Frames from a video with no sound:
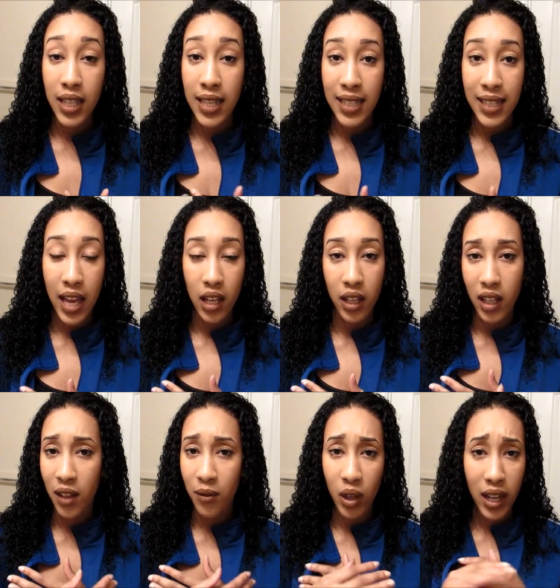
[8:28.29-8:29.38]
It's not going to
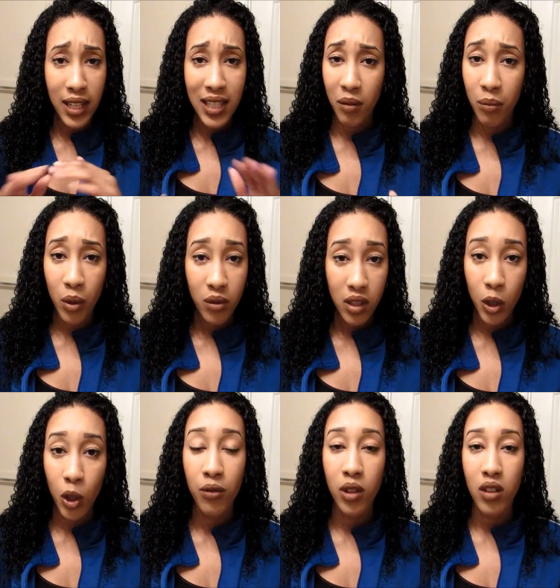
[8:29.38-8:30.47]
give you any type of protein
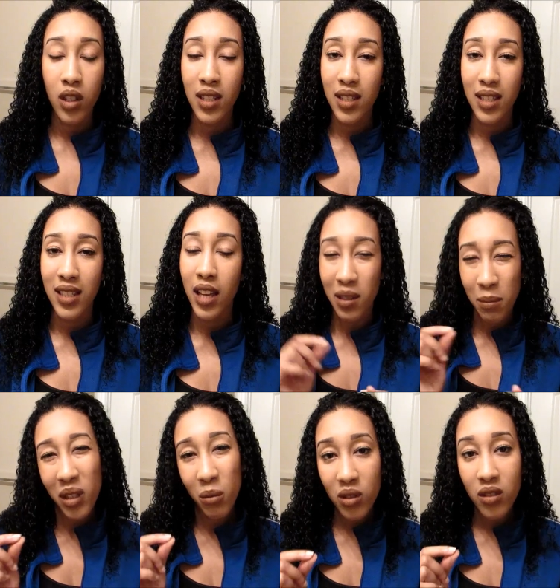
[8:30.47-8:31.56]
overload because it's
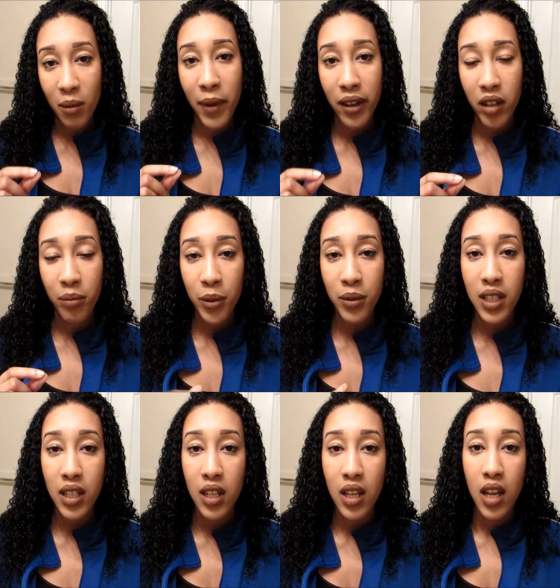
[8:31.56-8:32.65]
minimal amount of protein,